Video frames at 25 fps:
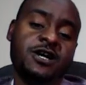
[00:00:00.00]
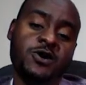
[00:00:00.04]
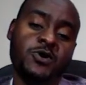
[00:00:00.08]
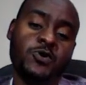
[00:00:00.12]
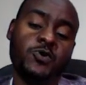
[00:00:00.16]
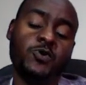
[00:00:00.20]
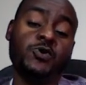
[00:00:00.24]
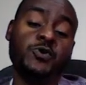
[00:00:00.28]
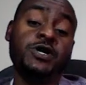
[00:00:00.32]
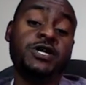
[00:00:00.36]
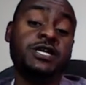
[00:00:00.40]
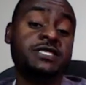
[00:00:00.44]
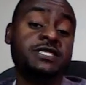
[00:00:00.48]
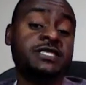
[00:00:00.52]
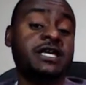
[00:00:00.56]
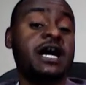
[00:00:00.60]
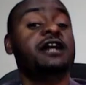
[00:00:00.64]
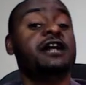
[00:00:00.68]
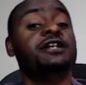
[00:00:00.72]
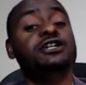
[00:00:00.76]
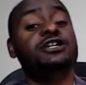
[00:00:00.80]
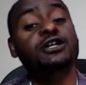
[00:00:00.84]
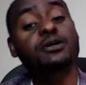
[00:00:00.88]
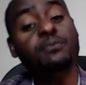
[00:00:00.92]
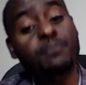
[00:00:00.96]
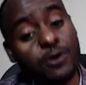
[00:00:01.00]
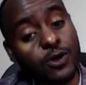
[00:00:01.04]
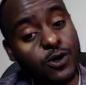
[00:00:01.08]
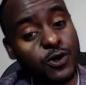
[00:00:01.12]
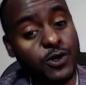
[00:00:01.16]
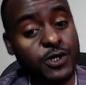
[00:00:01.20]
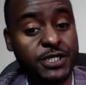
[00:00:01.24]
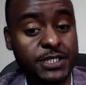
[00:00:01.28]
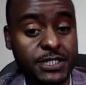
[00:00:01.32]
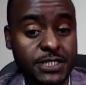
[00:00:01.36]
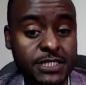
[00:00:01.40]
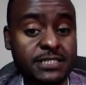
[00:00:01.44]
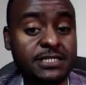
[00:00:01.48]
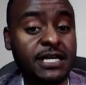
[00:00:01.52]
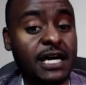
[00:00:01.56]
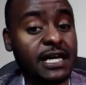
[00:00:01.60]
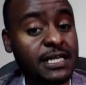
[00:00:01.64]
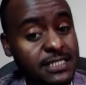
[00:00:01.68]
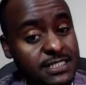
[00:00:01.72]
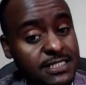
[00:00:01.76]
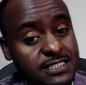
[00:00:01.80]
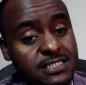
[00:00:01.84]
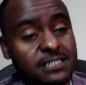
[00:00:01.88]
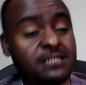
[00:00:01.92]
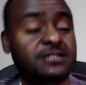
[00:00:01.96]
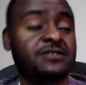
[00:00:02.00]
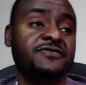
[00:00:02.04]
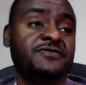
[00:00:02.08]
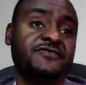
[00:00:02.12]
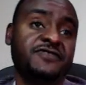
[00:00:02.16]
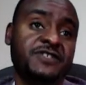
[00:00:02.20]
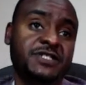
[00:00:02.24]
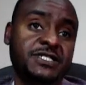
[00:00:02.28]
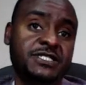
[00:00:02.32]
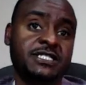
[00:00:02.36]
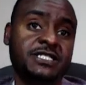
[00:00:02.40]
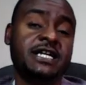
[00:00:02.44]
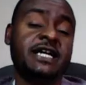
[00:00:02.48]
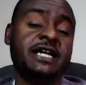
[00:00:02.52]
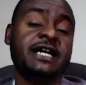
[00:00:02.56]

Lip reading: with an employees that serves